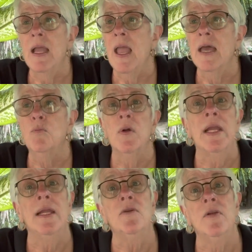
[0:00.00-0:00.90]
And we
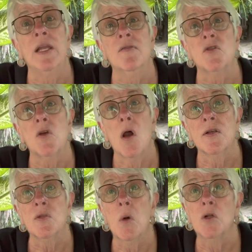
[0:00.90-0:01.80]
even saw a
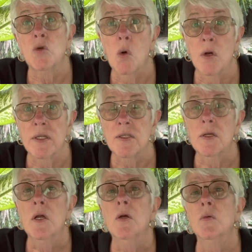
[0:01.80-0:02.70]
small tortoise,
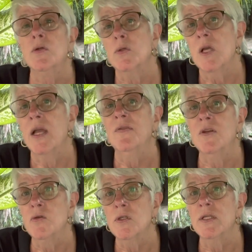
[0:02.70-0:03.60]
which was kind of
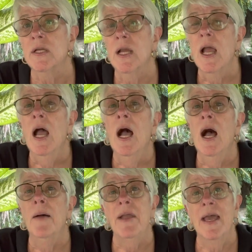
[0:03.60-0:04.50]
interesting.
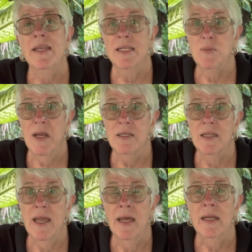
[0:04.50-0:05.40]
Hadn't expected
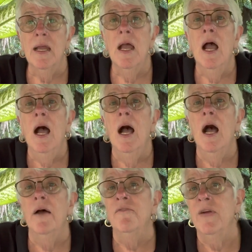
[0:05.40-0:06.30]
that.
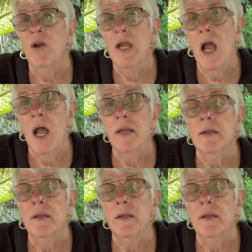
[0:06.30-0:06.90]
Very hot.